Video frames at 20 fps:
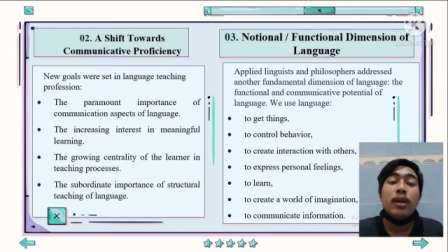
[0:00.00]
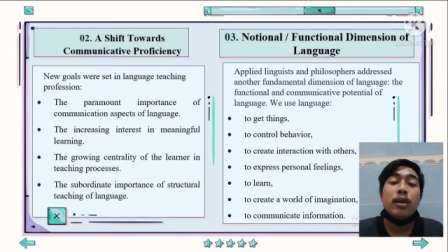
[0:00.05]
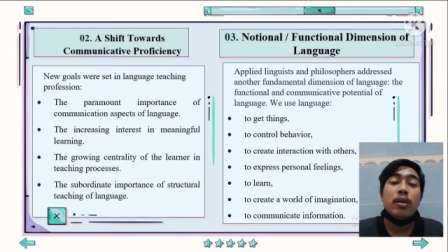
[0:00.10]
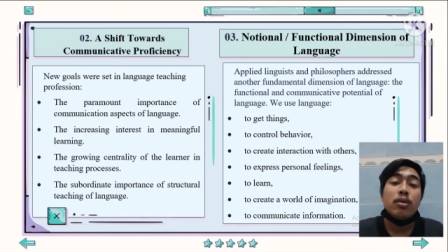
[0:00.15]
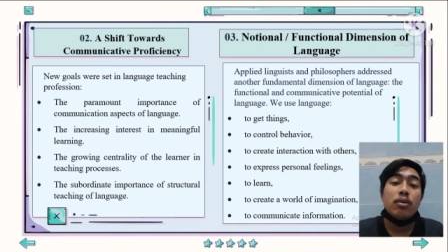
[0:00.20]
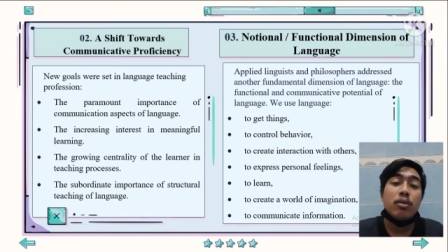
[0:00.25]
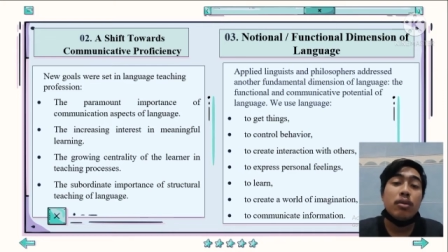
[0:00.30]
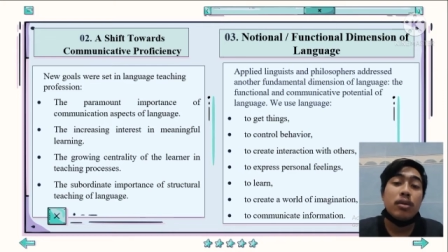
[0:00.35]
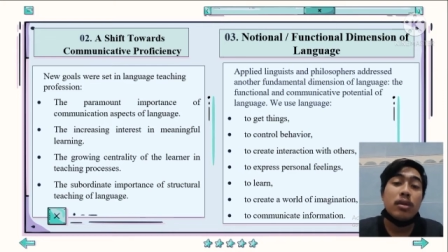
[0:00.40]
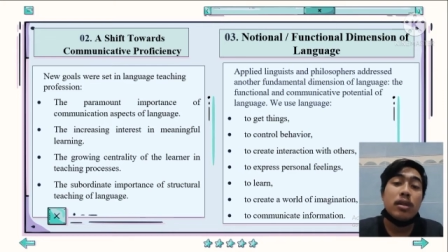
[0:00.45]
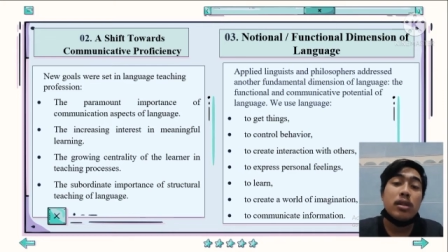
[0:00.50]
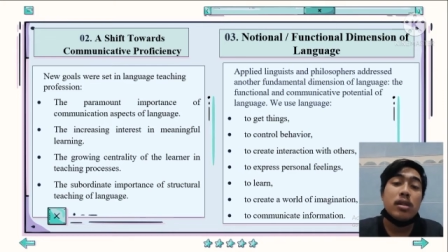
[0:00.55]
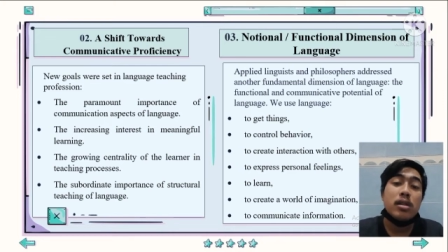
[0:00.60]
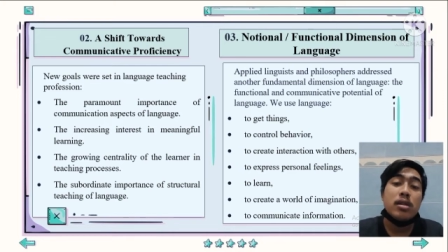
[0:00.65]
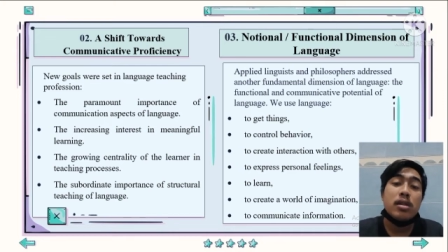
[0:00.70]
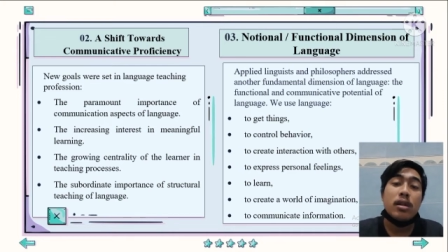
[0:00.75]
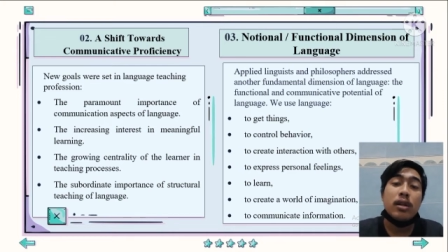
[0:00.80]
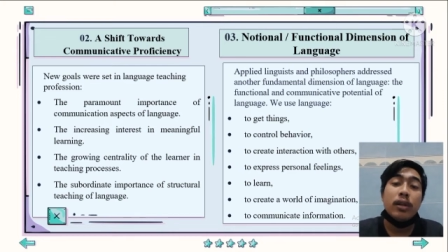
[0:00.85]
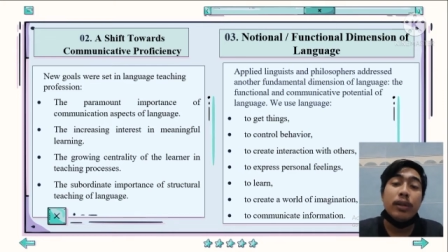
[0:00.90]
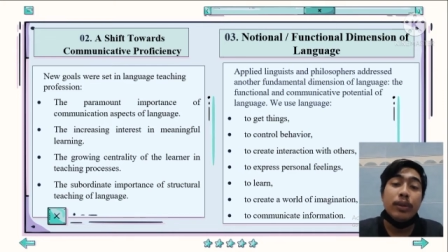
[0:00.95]
to
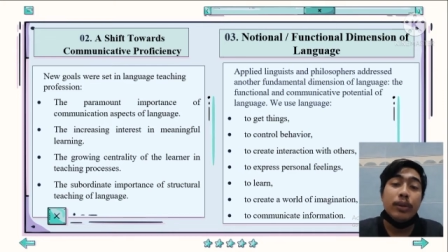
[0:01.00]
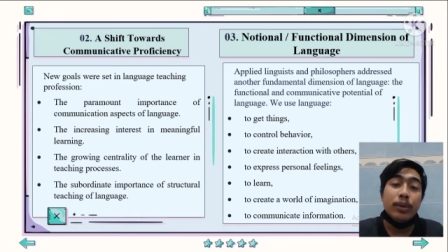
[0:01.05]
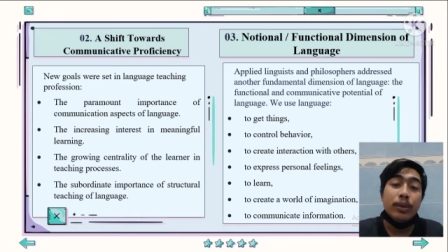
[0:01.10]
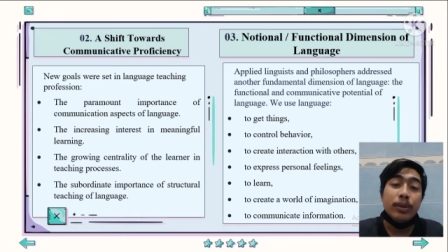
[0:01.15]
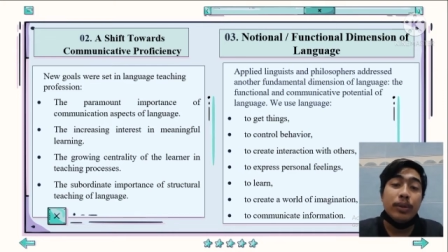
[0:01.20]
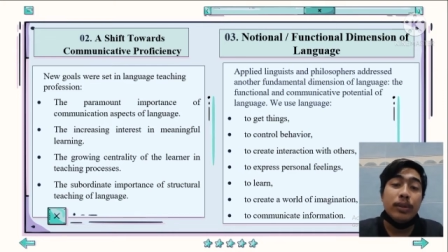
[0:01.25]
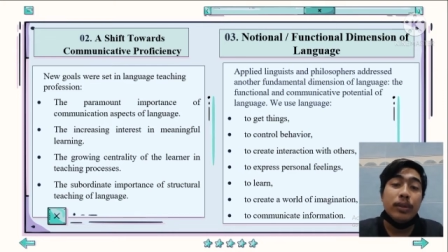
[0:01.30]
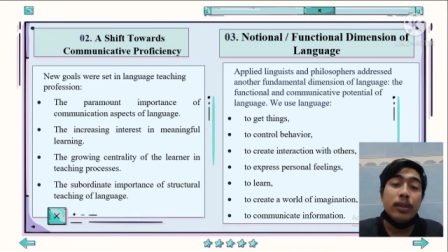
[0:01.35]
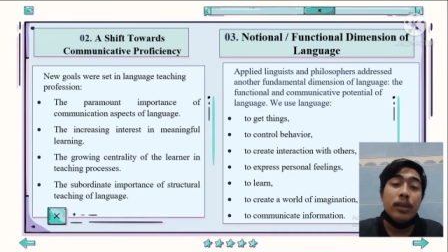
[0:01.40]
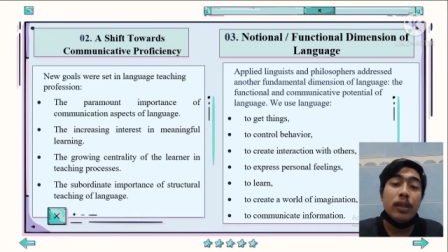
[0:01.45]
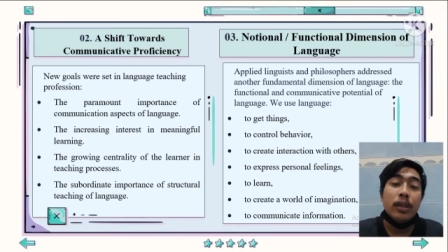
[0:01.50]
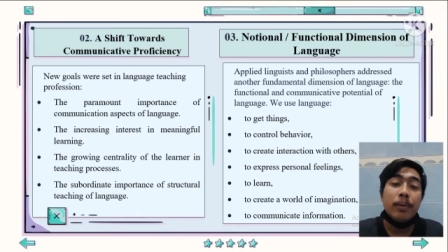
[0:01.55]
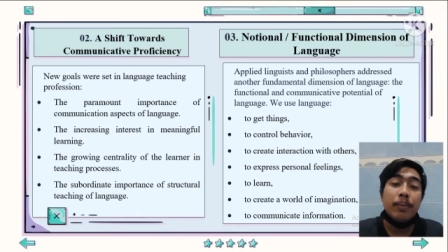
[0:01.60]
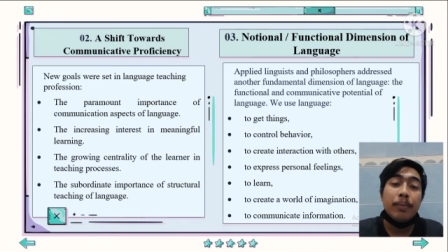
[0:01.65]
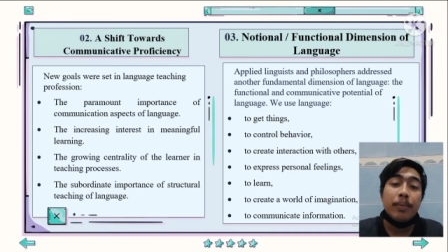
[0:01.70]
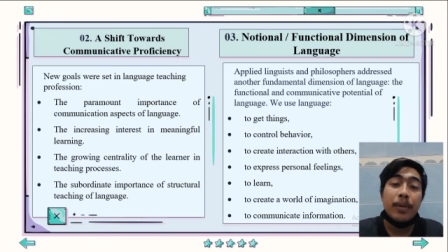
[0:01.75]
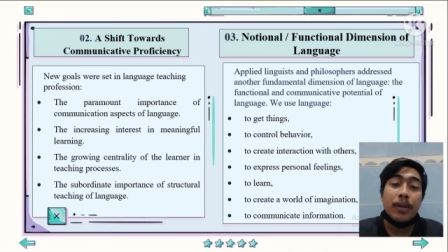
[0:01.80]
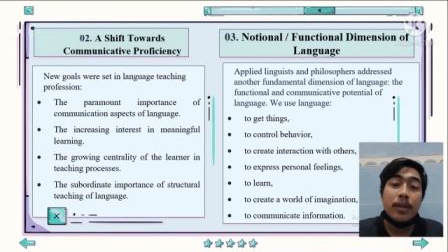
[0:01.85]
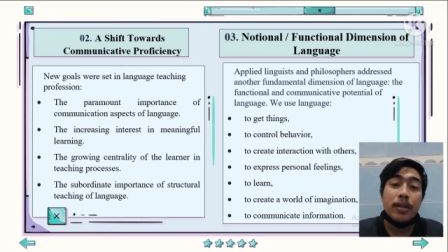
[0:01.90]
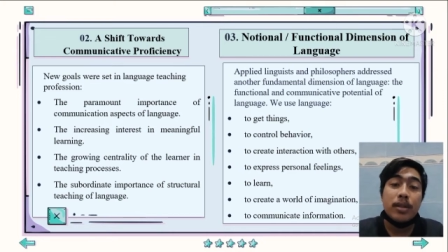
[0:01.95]
teach adults the
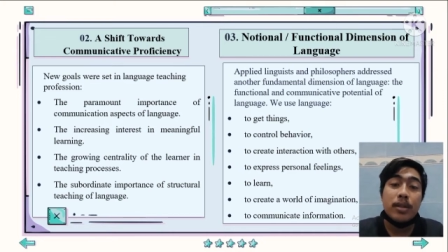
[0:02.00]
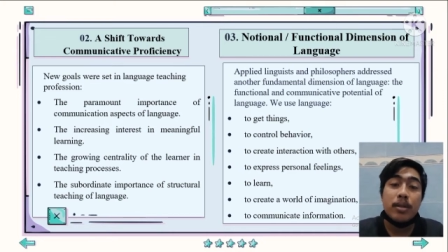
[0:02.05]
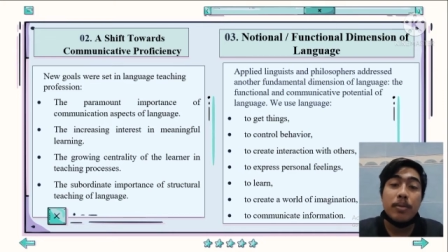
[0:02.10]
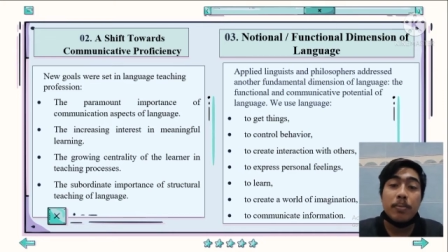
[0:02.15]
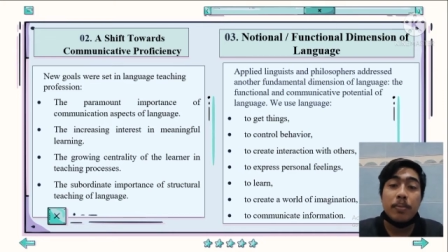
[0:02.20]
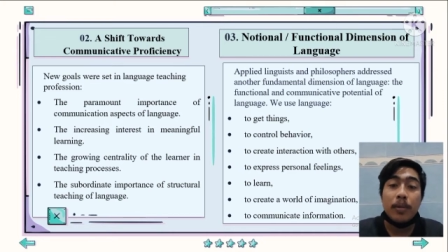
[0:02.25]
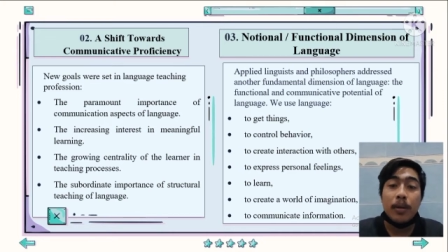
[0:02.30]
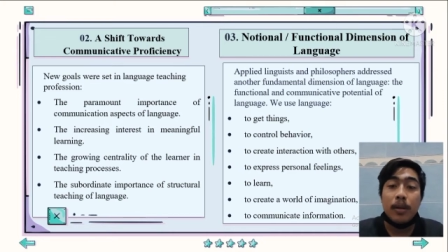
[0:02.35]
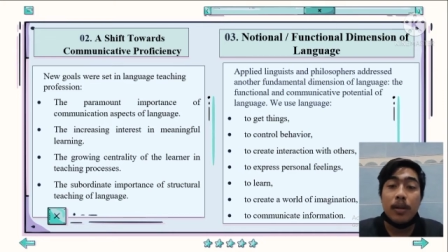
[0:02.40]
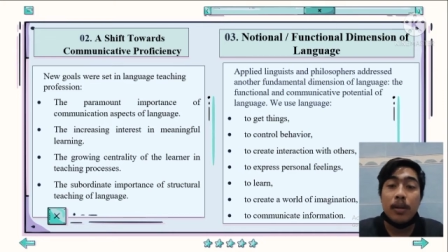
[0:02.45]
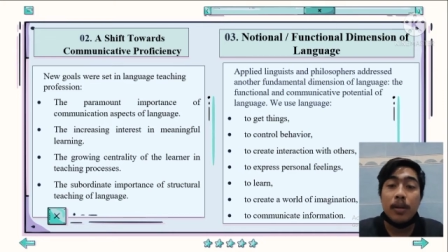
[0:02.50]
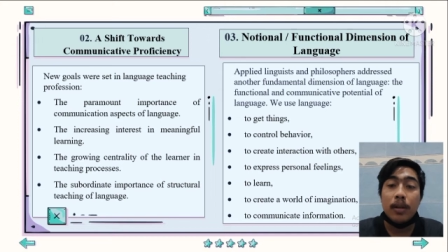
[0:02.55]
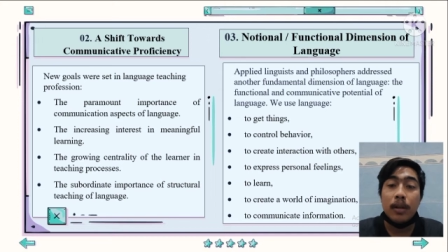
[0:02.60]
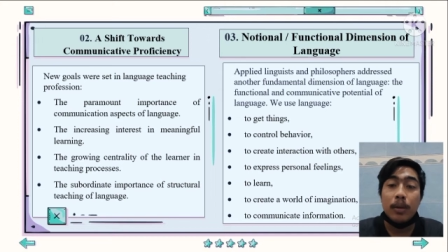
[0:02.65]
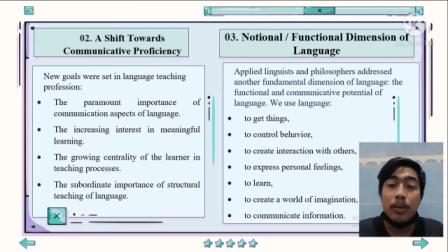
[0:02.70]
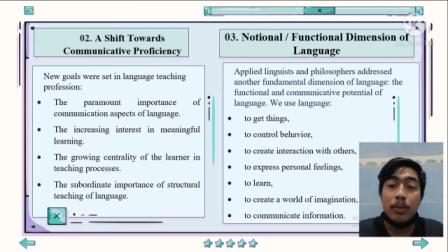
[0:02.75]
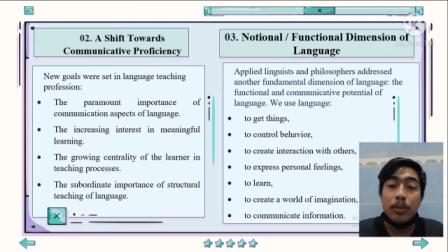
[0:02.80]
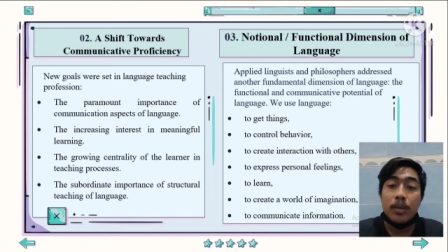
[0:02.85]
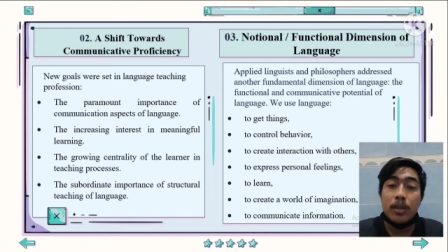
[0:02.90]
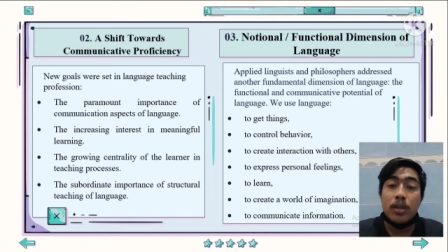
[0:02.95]
principal
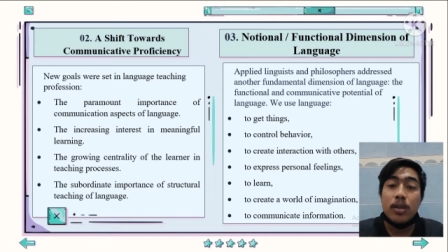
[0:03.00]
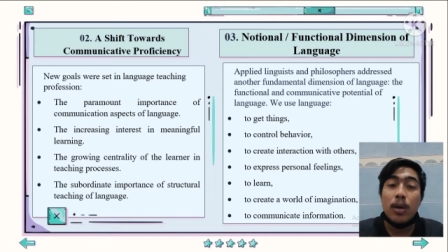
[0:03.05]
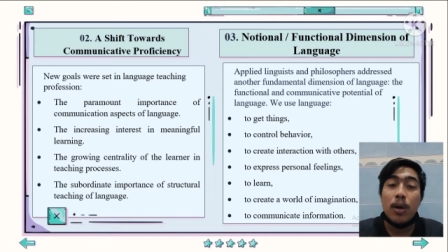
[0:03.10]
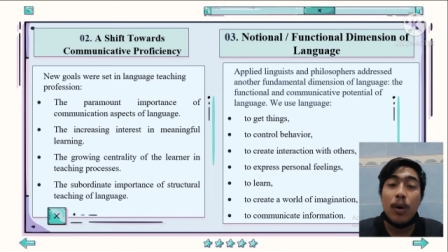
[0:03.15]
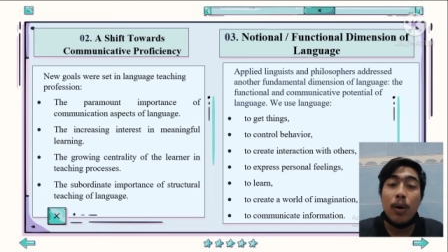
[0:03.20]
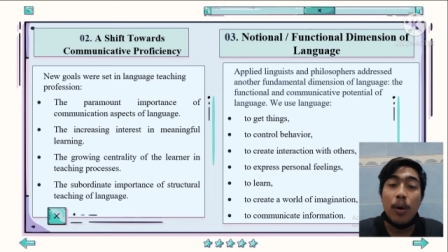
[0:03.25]
language